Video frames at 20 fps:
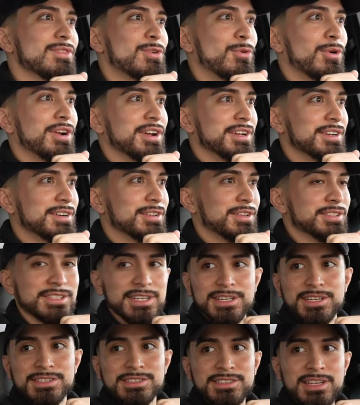right? Unless
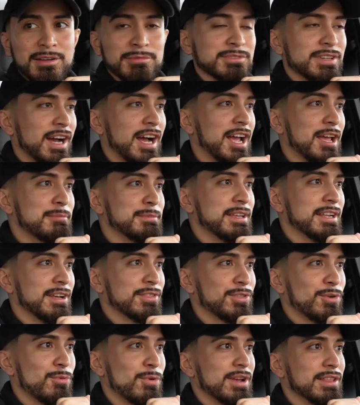I could stop time, get
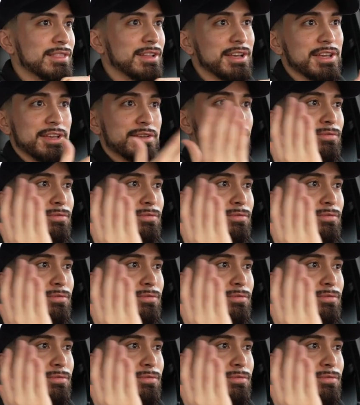out the way, and let him